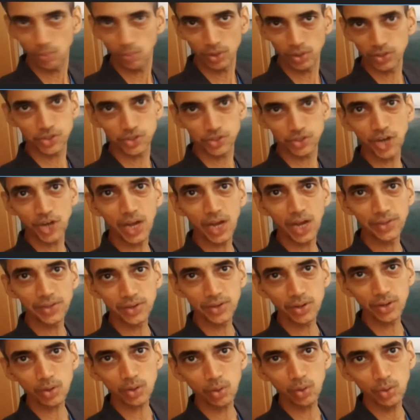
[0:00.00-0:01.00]
The charge
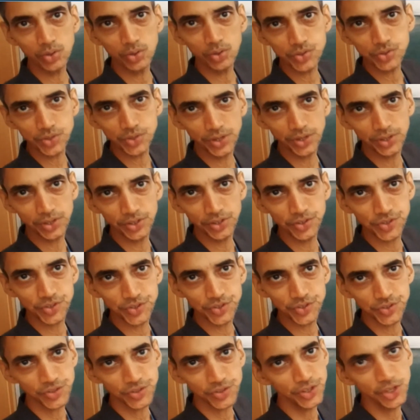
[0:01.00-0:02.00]
enclosed, it
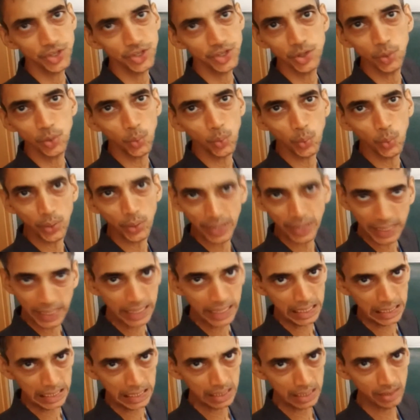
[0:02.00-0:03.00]
is Q
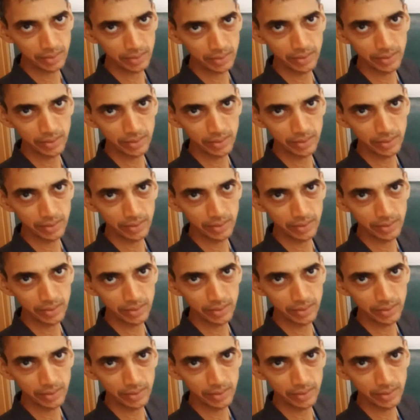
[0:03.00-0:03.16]
in,